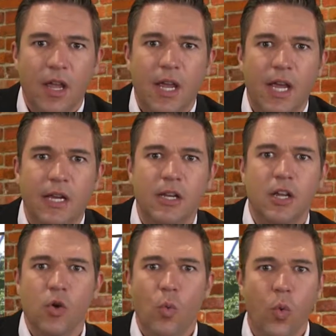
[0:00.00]
And
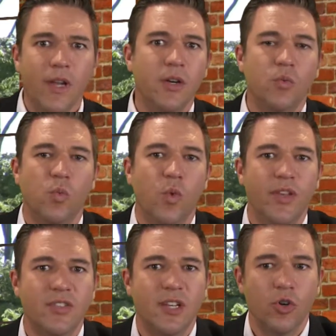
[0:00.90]
what
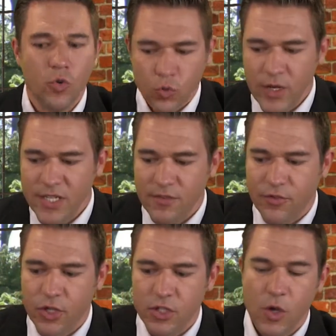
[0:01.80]
is there a reason
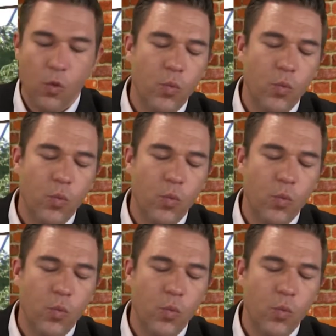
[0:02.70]
for this?